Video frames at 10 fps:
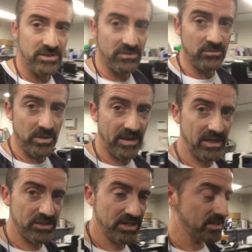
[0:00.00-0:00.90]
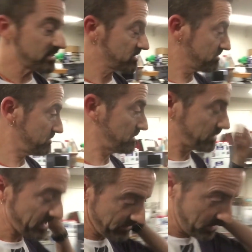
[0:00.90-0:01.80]
to them with our chairs when
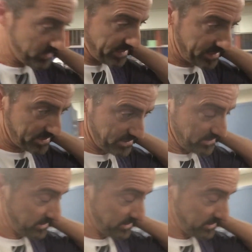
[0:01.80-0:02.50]
we have our meetings.